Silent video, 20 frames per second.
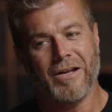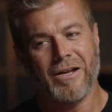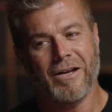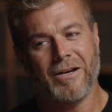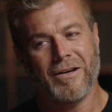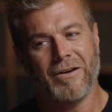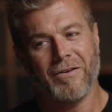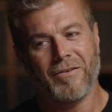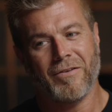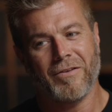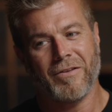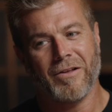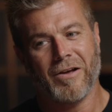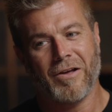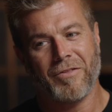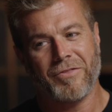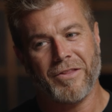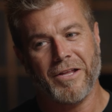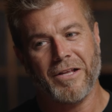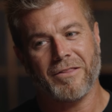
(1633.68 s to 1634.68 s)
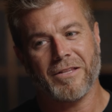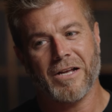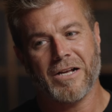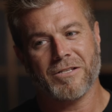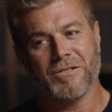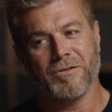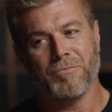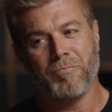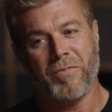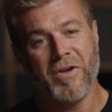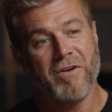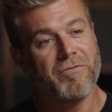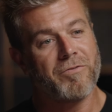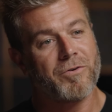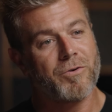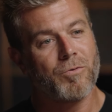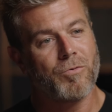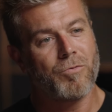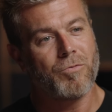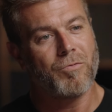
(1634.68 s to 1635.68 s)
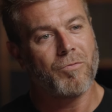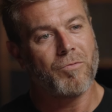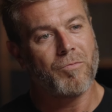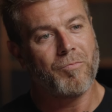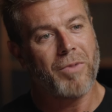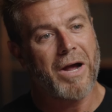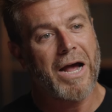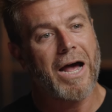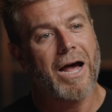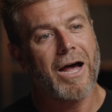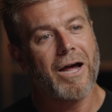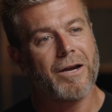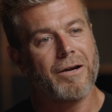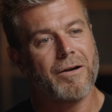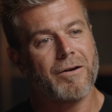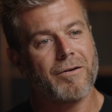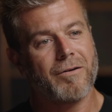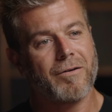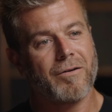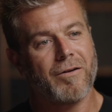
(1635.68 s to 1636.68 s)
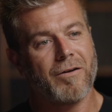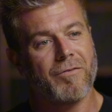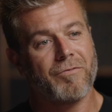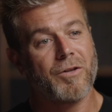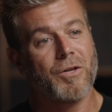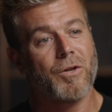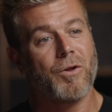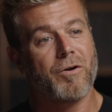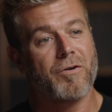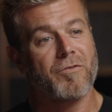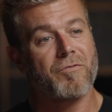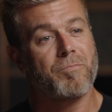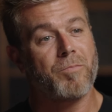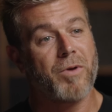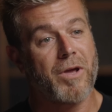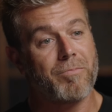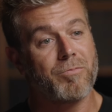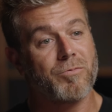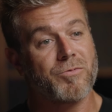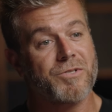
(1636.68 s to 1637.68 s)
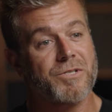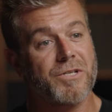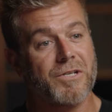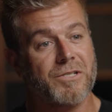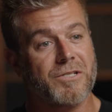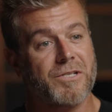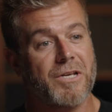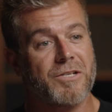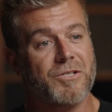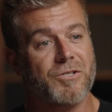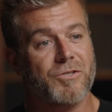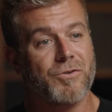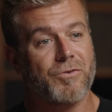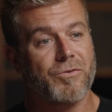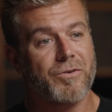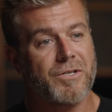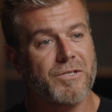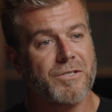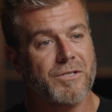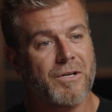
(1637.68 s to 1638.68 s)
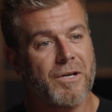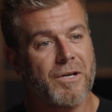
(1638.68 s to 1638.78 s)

and I think that's a pivotal part of a lot of people's success stories.